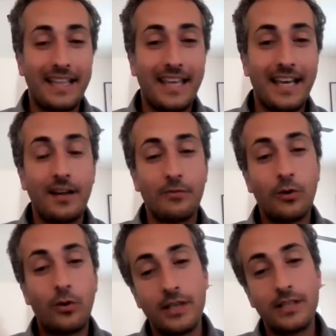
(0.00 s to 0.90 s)
and then, of
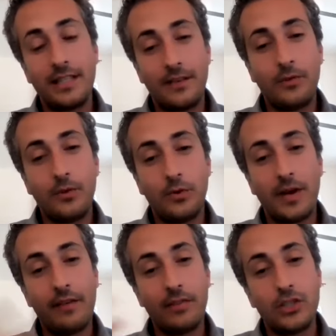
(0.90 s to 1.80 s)
course, if you
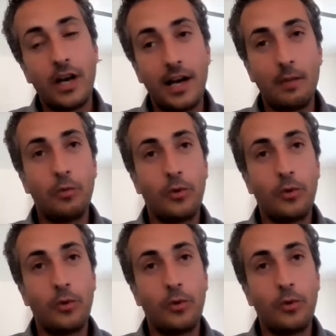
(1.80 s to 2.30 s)
have a job